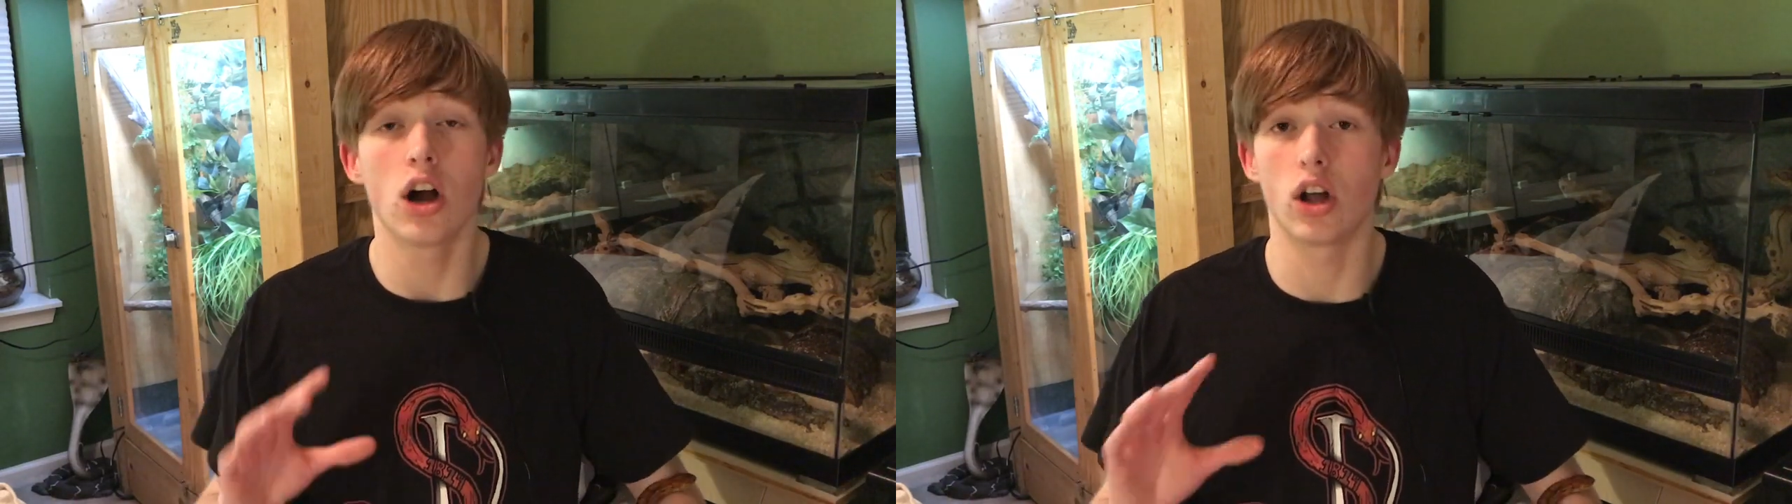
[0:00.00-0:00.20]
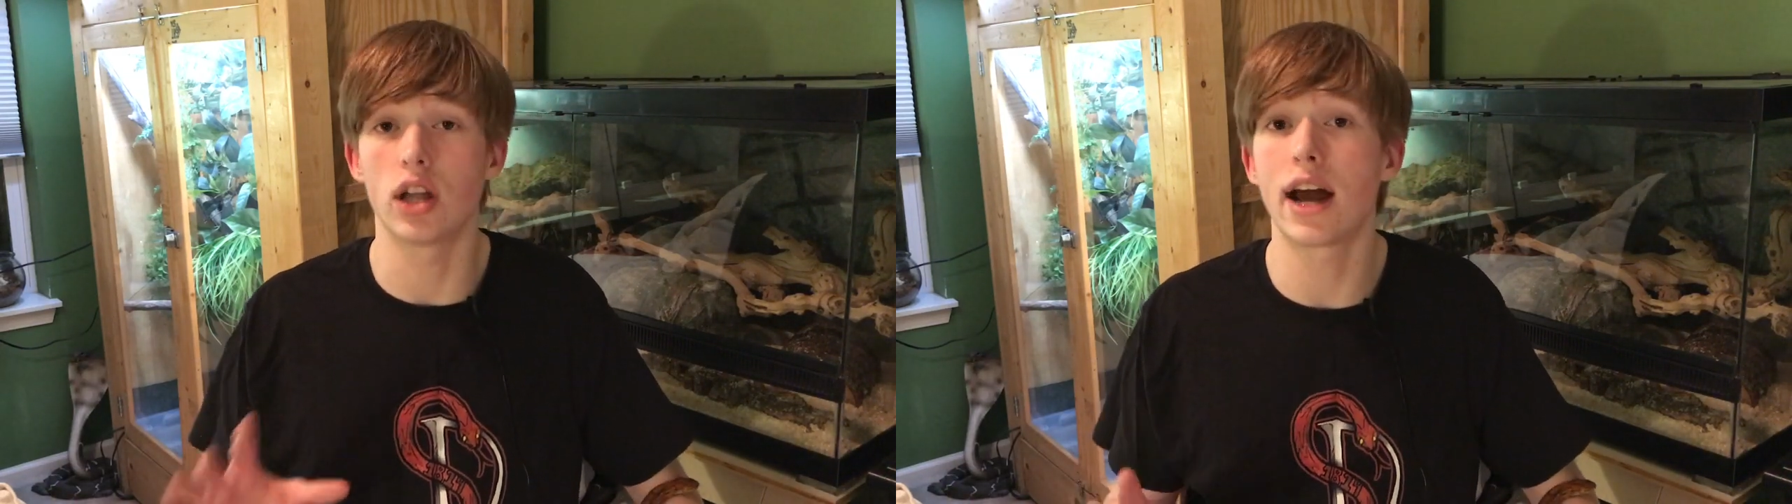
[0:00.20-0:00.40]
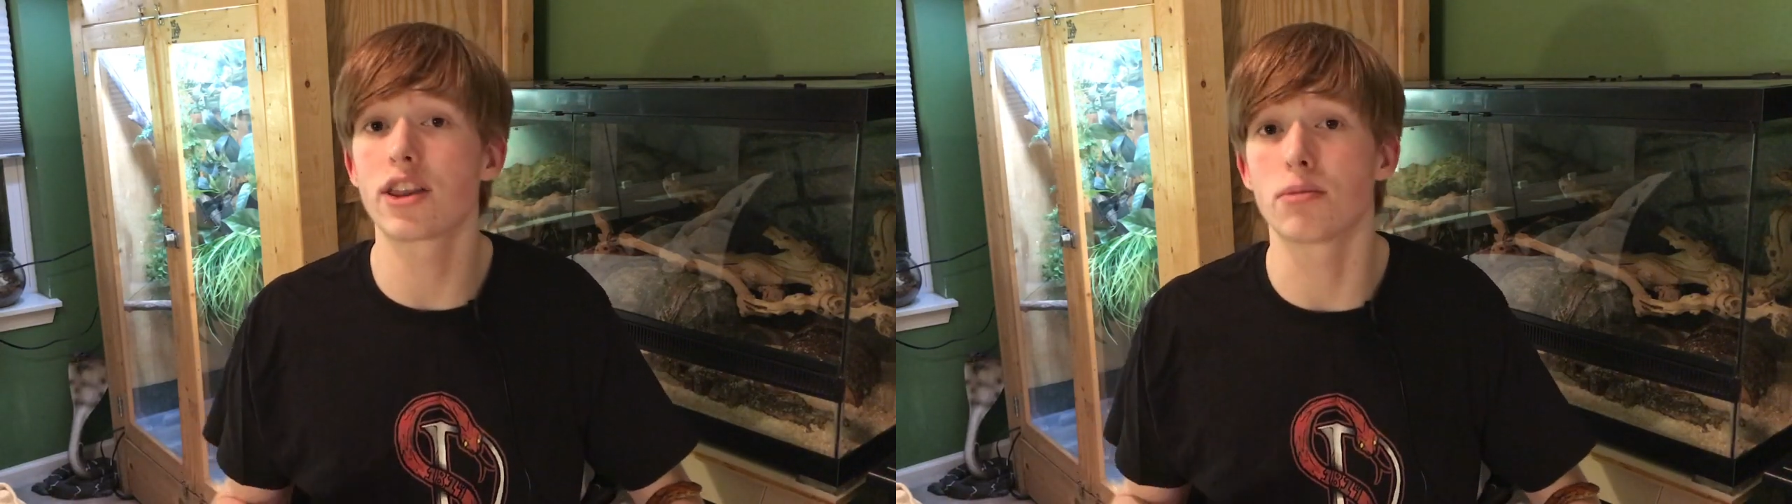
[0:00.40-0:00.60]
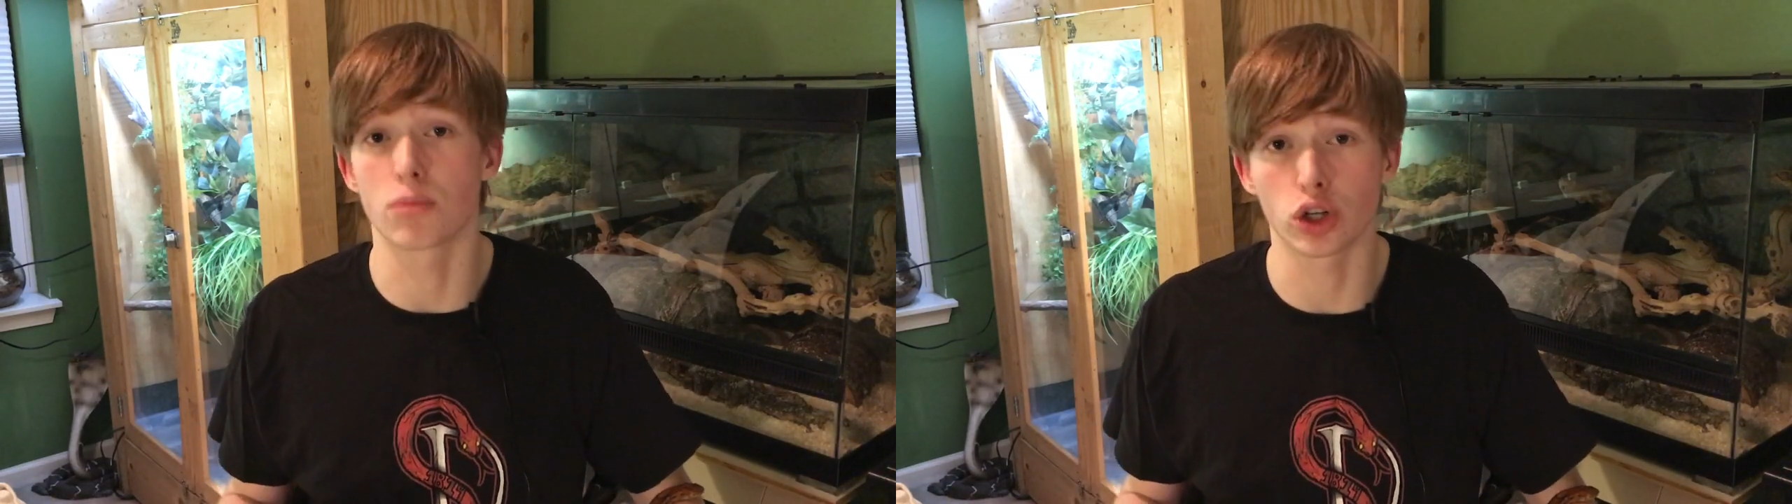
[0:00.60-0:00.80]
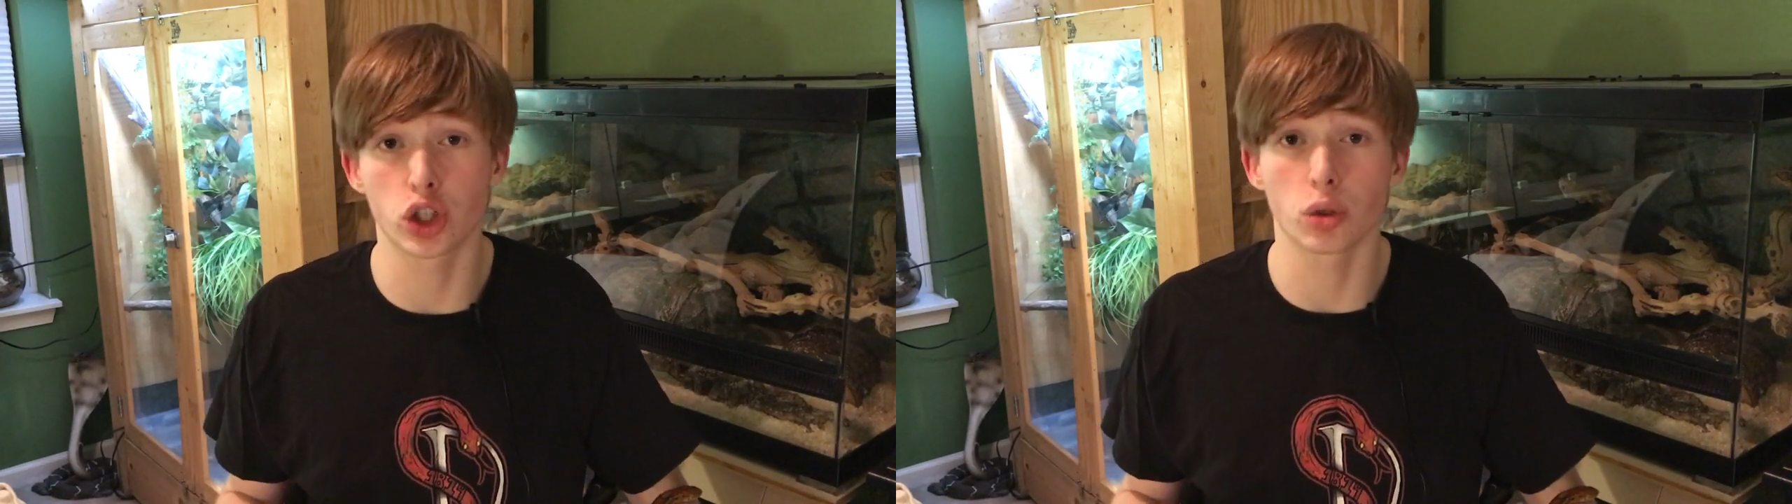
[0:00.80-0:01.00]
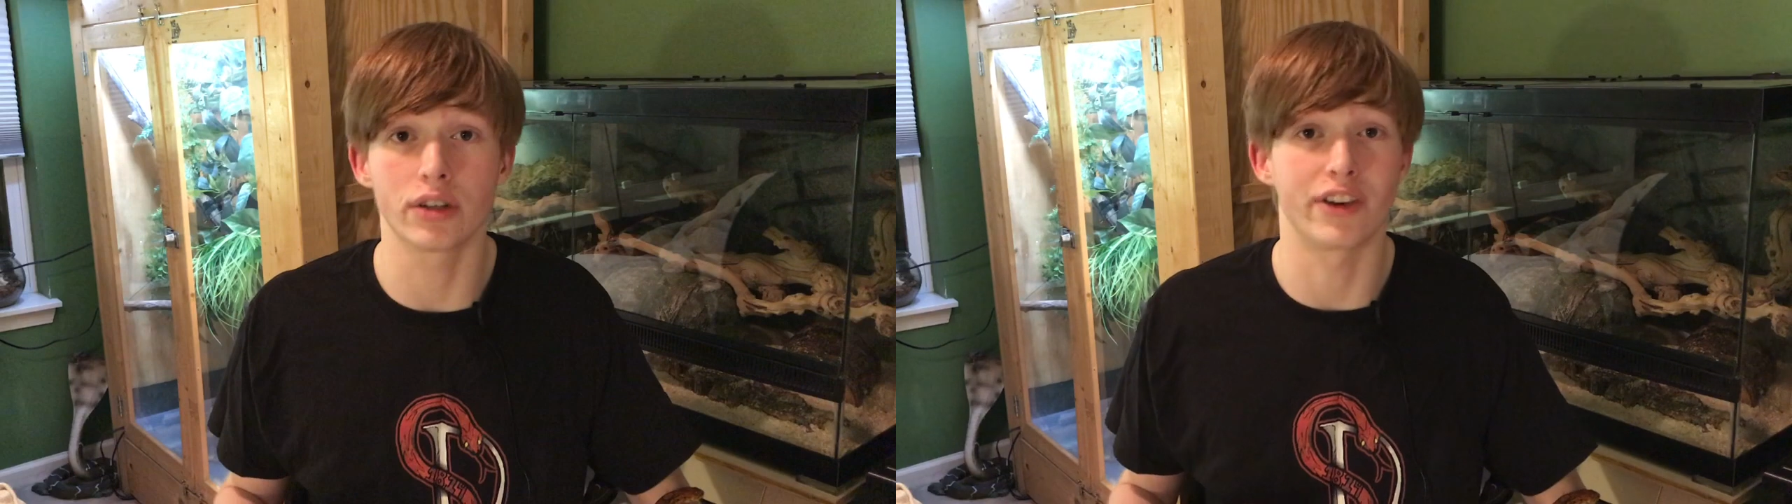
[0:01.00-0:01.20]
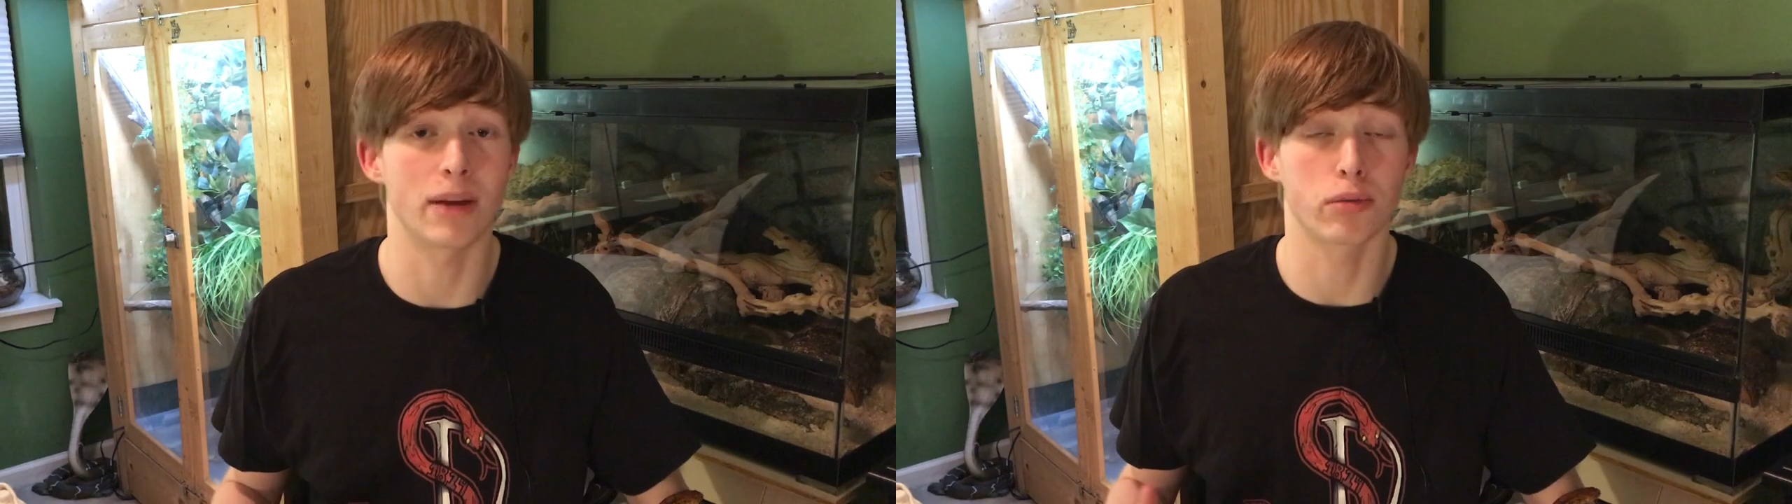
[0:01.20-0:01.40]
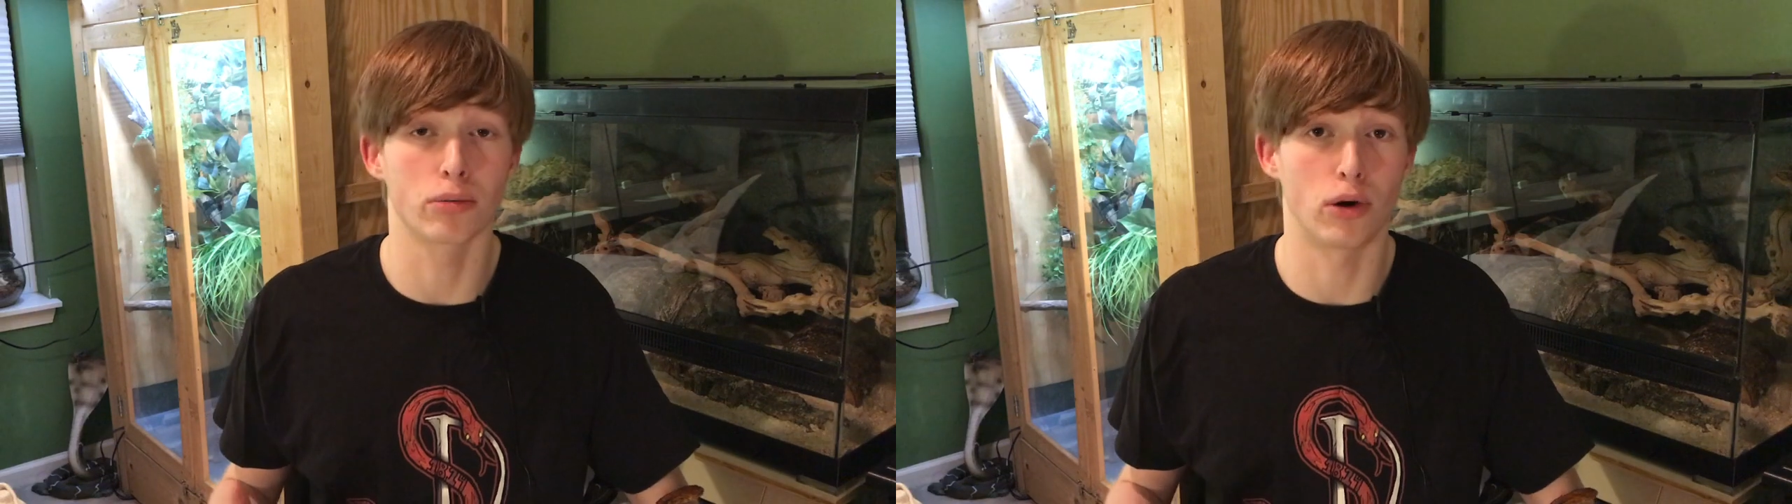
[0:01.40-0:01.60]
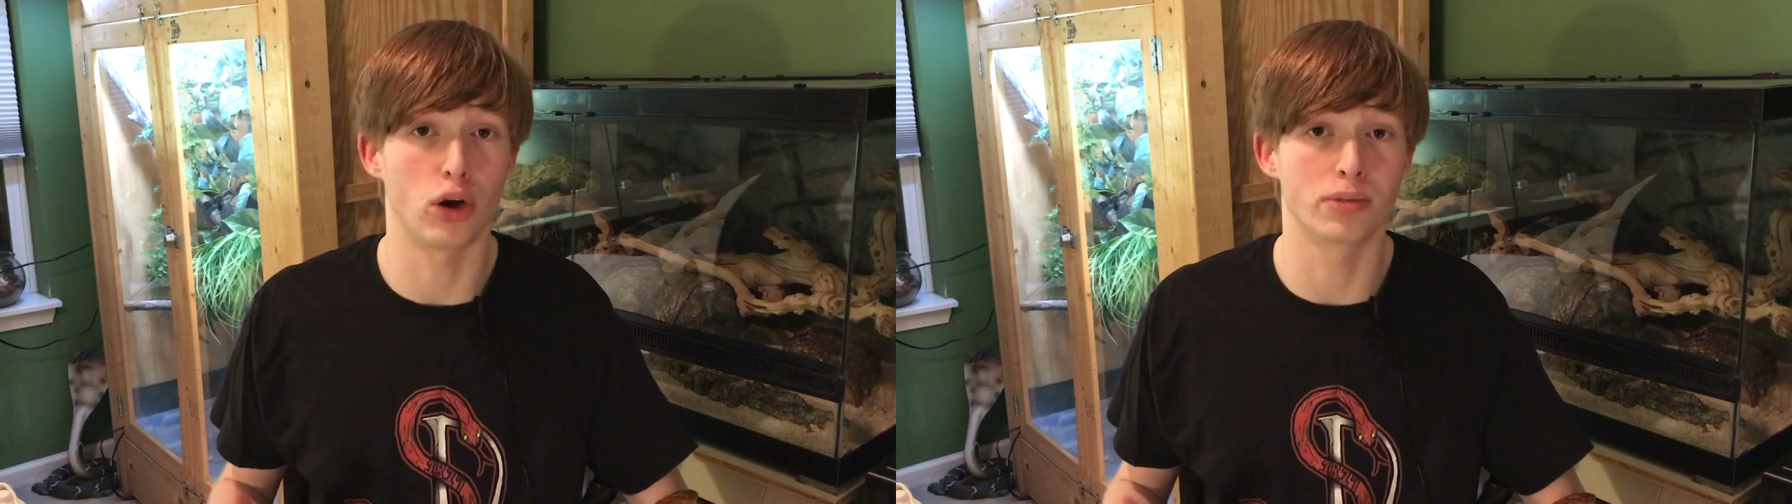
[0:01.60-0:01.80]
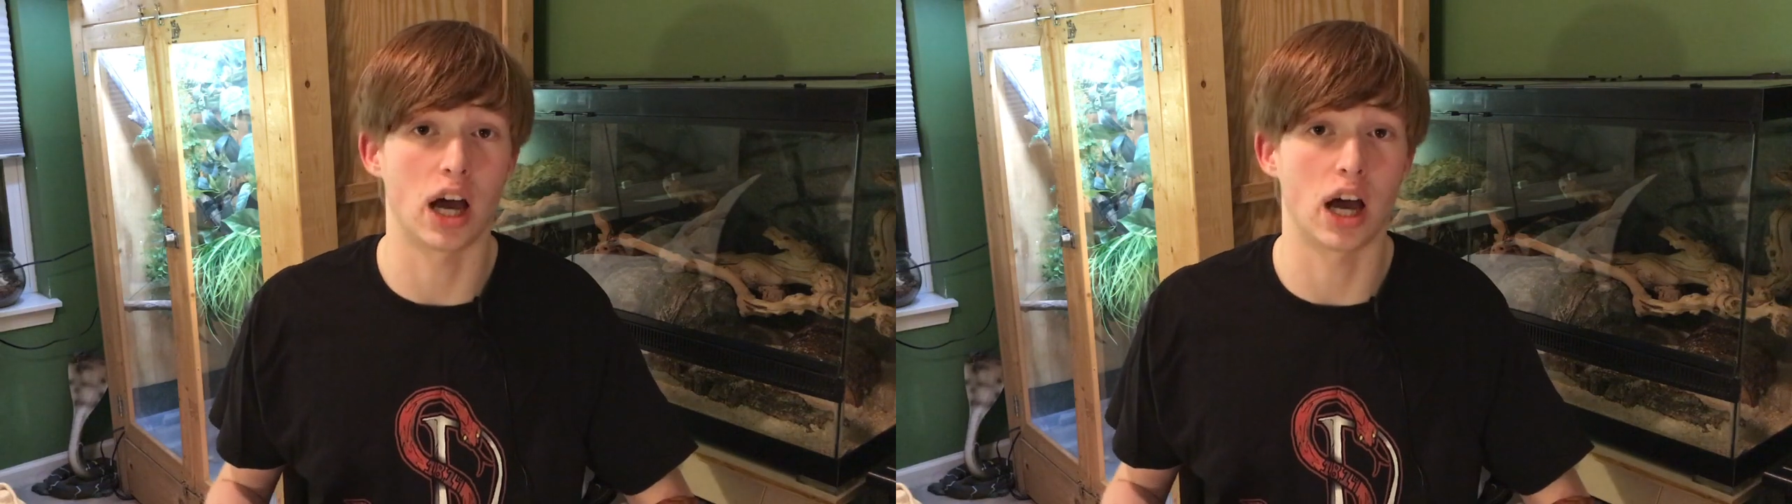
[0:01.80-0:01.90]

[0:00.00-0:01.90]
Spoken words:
A lot of the mercury vapor bulbs